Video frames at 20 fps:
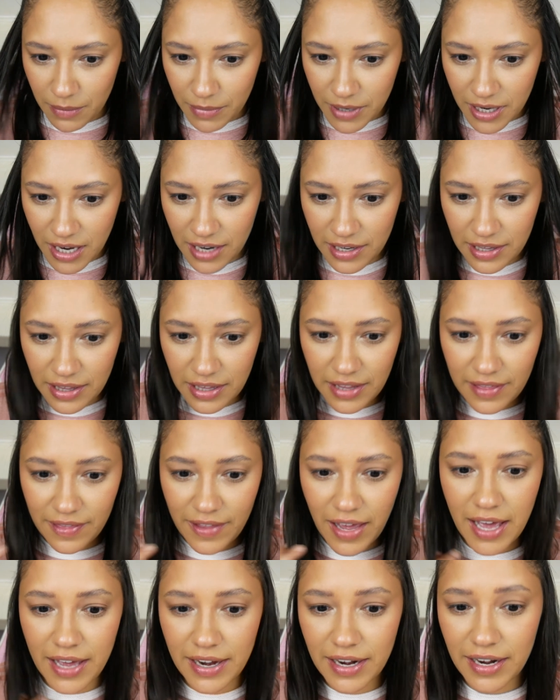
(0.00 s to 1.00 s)
But other than
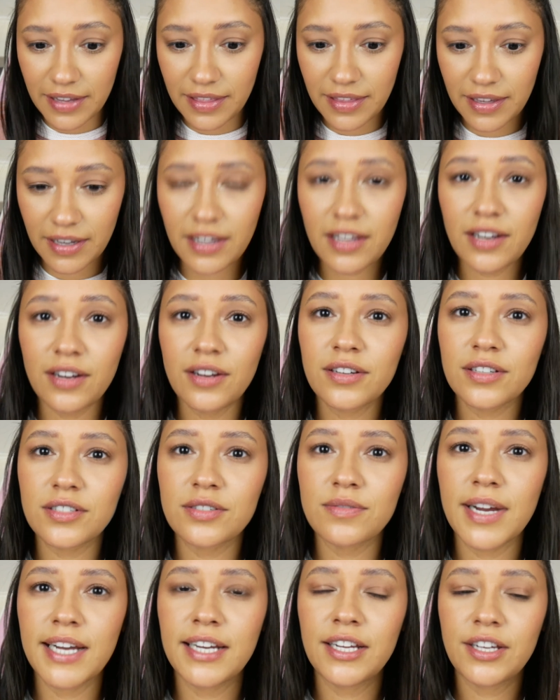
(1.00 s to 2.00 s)
that, I think it
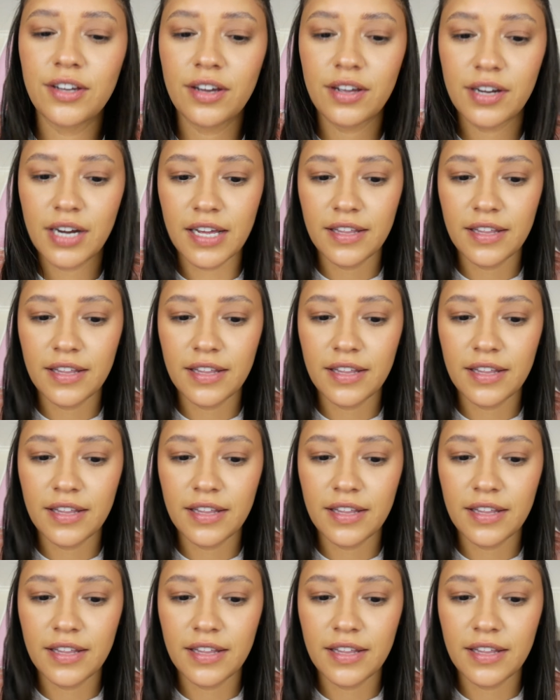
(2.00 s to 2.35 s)
looks really good.